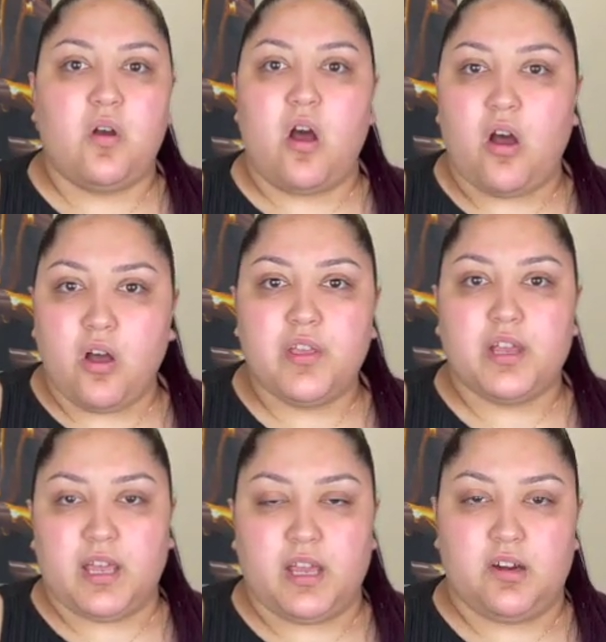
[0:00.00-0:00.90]
All the
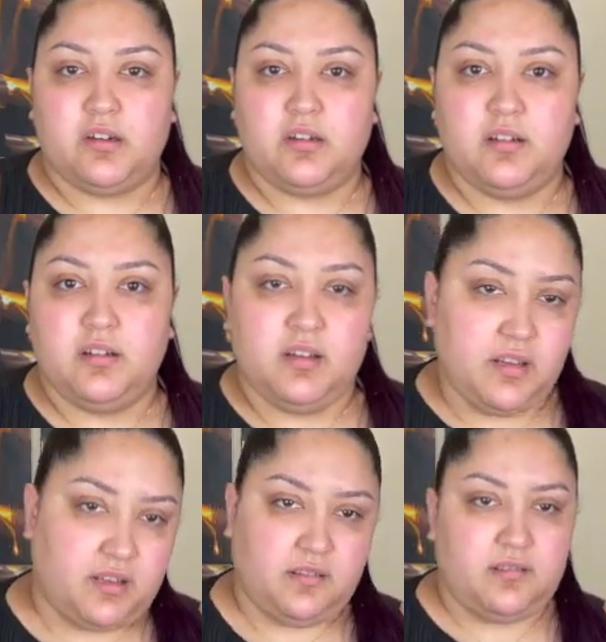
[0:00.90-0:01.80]
care.
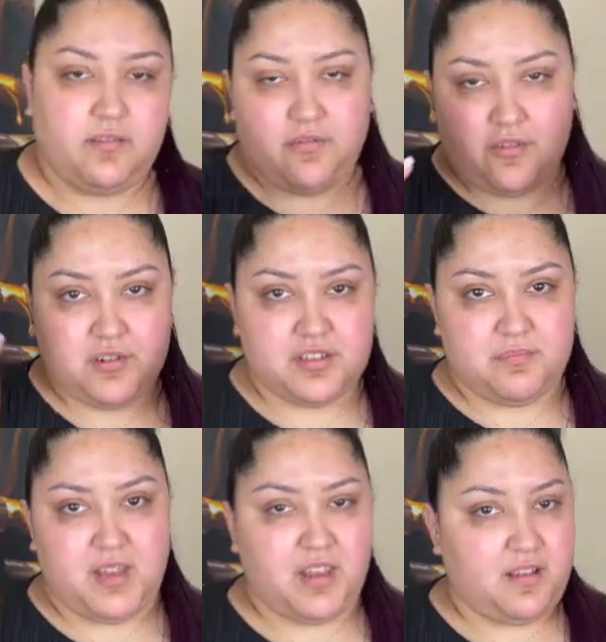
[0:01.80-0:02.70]
And of course,
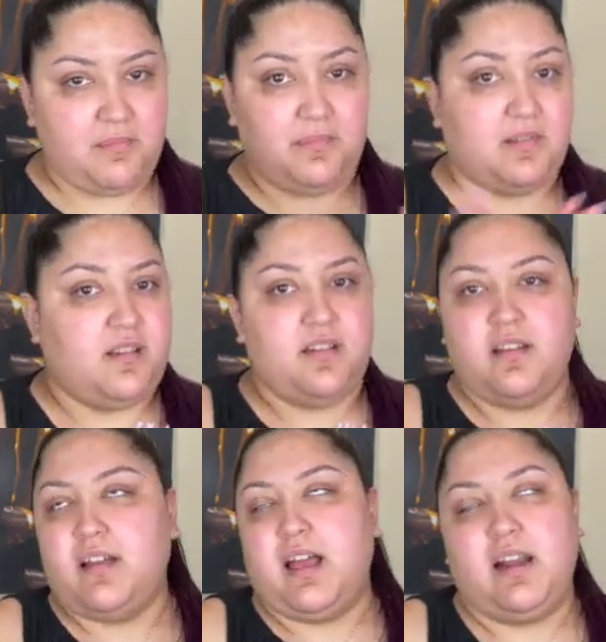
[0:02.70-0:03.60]
makeup.
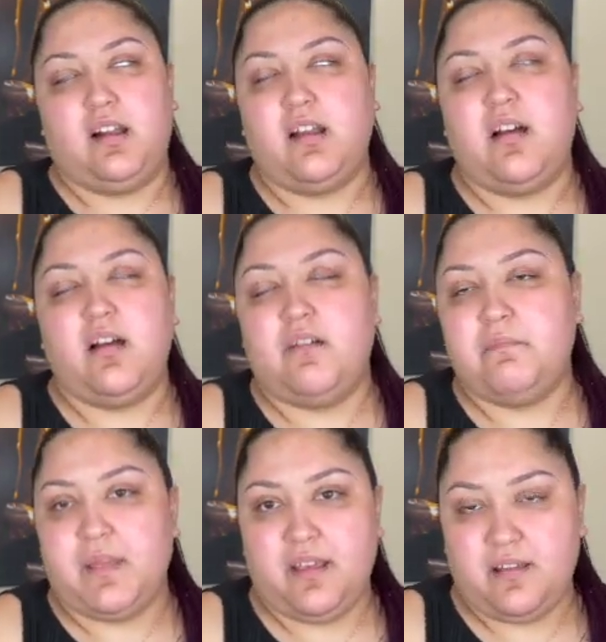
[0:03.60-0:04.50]
I love
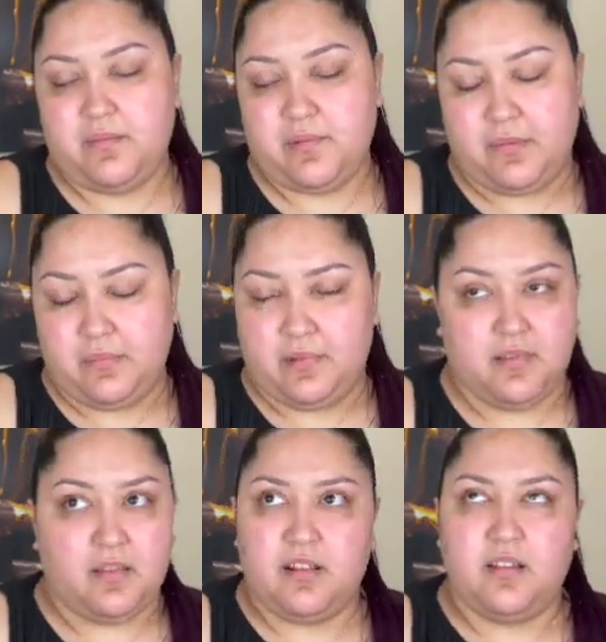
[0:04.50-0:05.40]
makeup. I
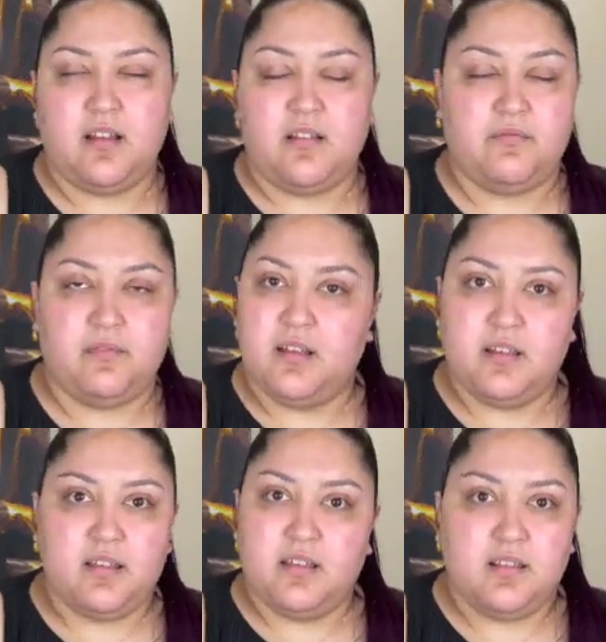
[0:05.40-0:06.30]
love
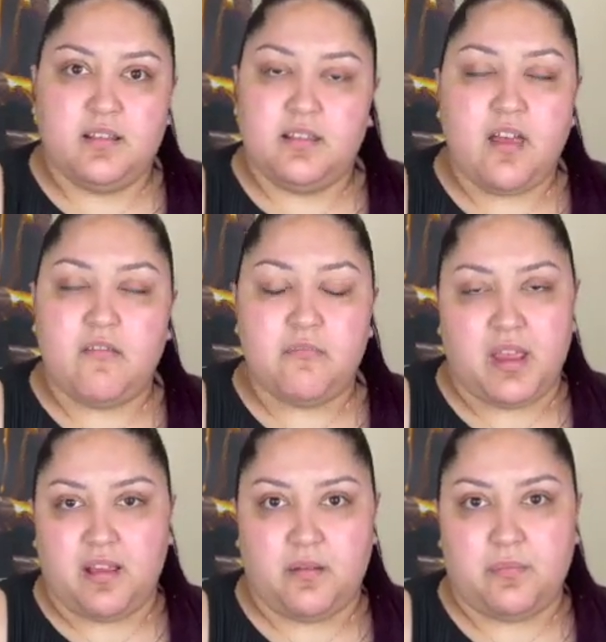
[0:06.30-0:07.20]

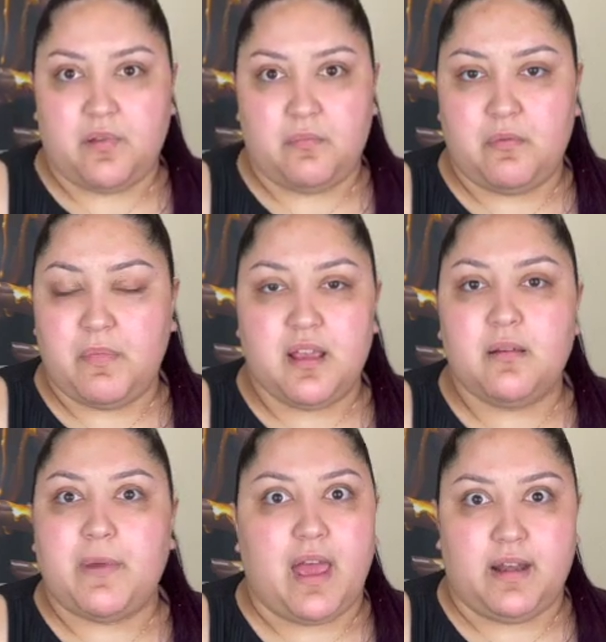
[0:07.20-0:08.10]
makeup. I'm a makeup
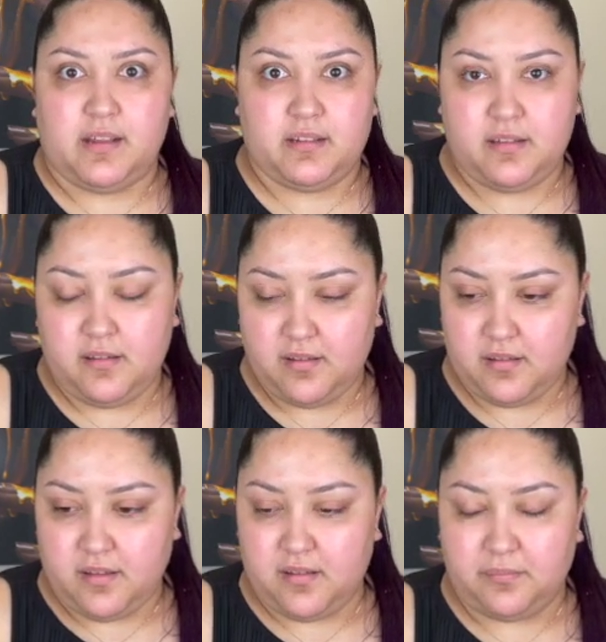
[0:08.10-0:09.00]
addict.
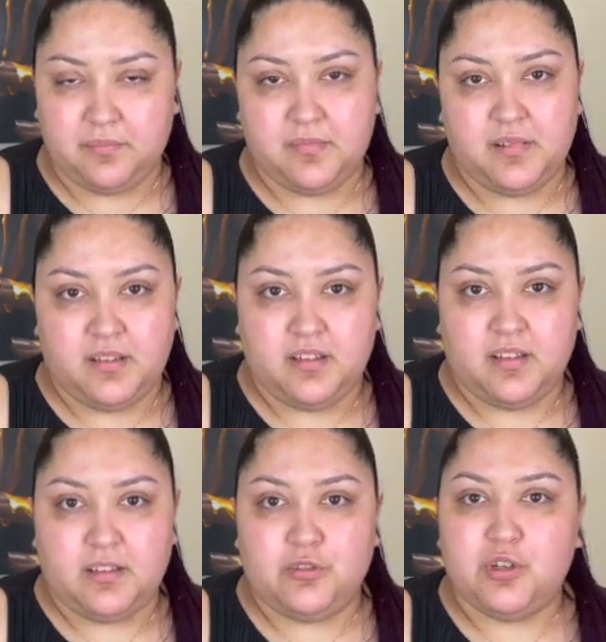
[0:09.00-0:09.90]

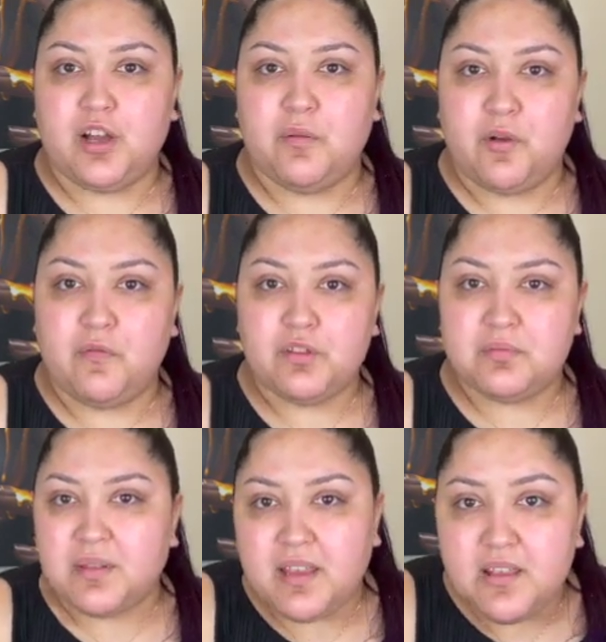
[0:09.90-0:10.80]
You come over to
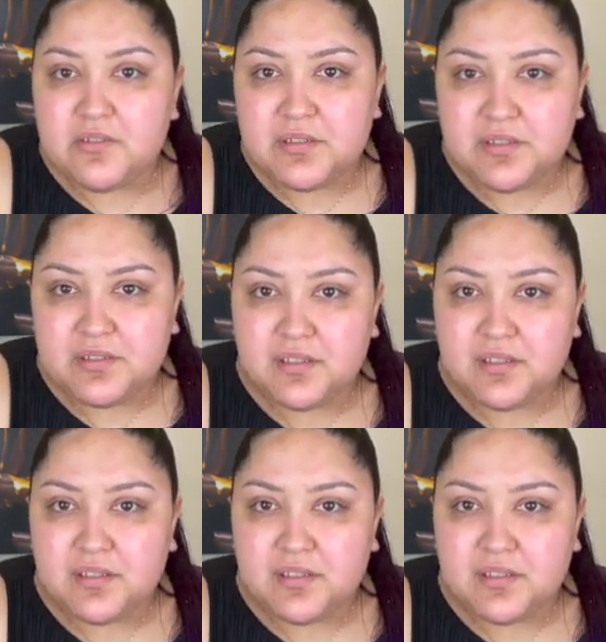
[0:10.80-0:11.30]
my house,